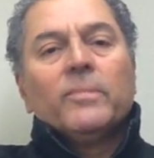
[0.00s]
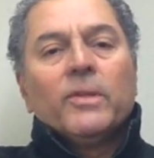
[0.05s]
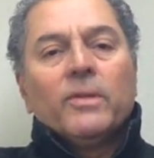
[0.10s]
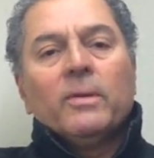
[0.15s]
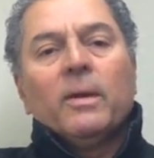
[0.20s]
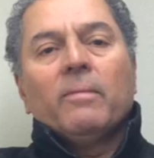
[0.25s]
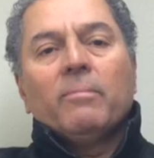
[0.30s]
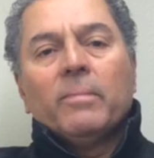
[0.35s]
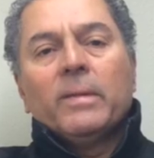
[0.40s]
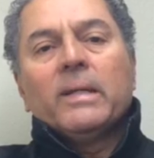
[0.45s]

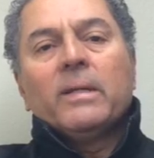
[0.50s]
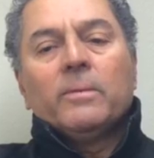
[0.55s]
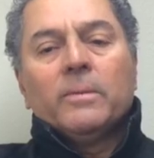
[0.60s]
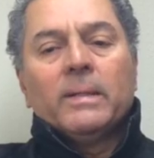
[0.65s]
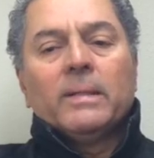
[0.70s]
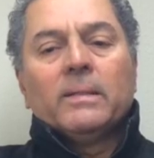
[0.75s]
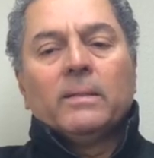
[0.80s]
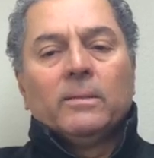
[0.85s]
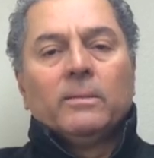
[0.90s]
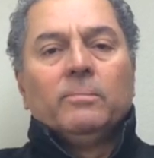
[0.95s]
you have many
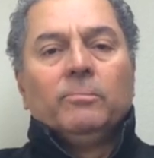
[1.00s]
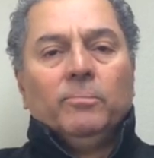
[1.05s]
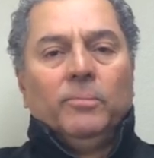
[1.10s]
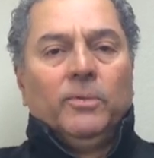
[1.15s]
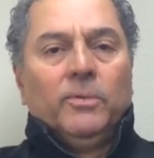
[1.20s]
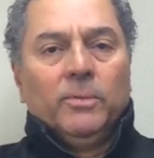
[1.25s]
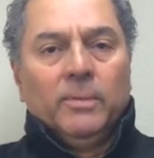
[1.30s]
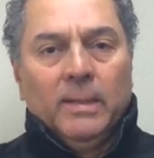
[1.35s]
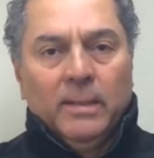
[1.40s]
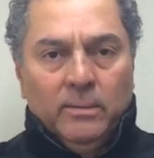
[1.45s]
ways
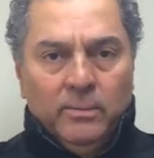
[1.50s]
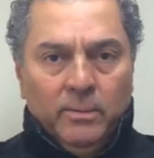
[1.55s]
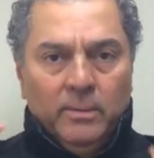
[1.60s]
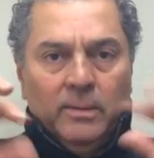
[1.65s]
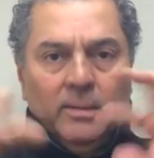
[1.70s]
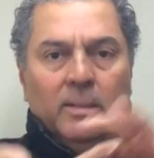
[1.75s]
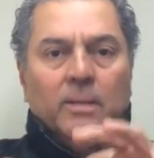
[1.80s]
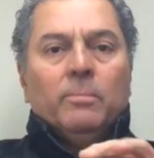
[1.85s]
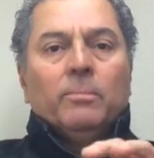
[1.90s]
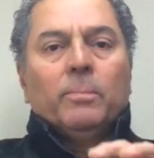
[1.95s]
to get to
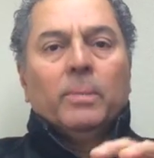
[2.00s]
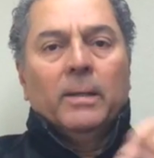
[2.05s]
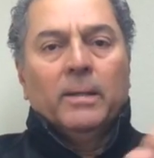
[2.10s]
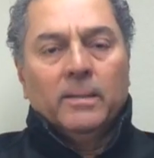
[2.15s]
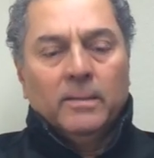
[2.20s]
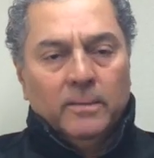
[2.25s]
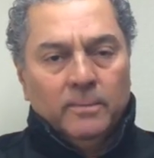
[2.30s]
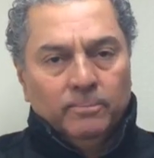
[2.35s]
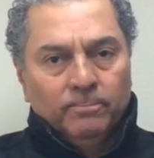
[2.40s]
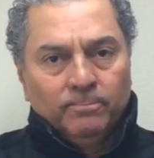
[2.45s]
the same
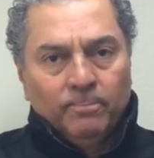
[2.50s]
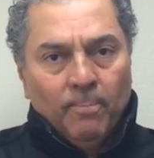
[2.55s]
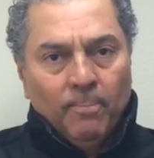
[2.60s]
place.